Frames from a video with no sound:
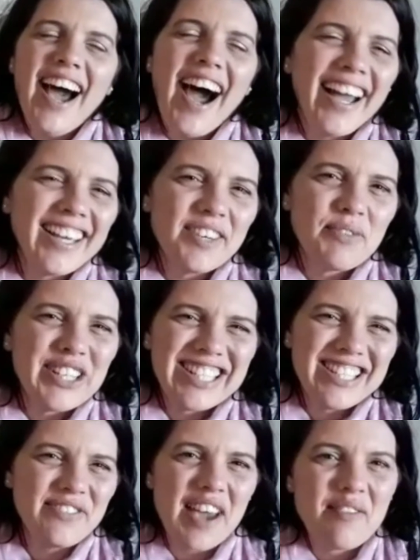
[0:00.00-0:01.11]
Hi,
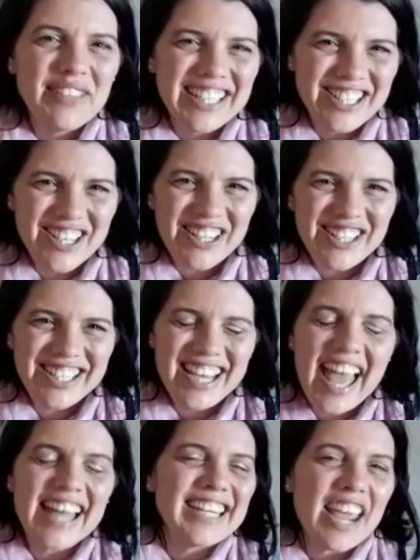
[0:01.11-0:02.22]
Community Family Church,
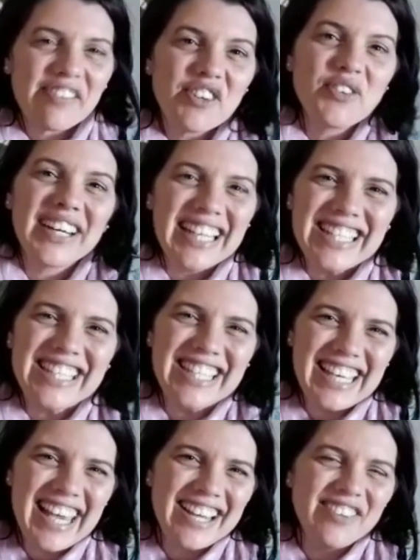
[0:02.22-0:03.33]
and everyone
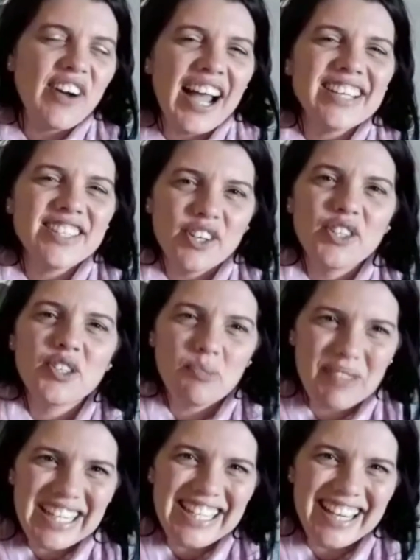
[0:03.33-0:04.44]
listening in via social
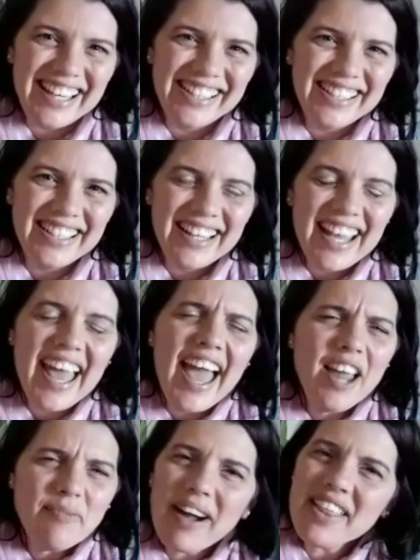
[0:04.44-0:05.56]
media.
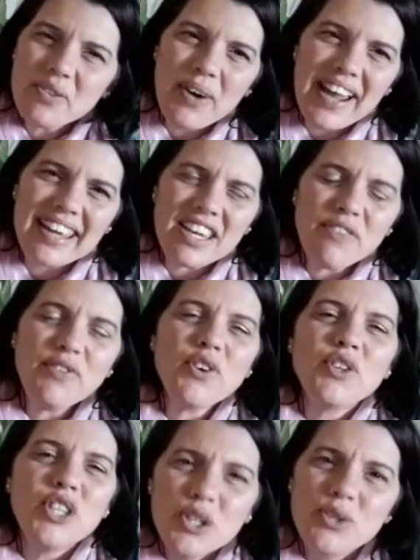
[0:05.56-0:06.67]
And by the way, if you're
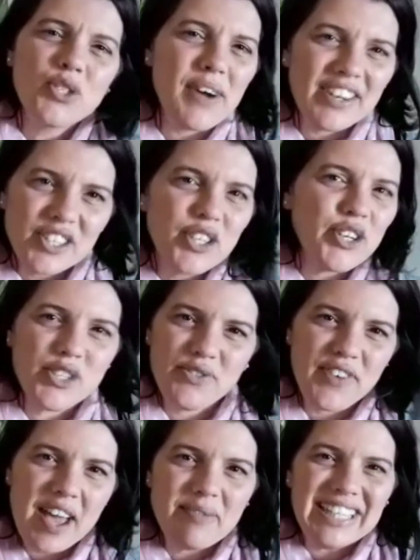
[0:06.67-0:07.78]
new to our church
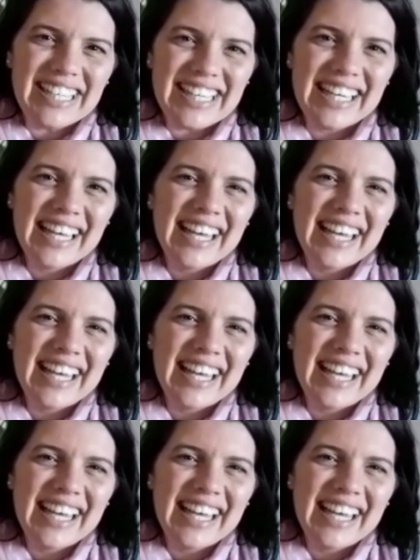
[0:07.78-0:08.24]
family,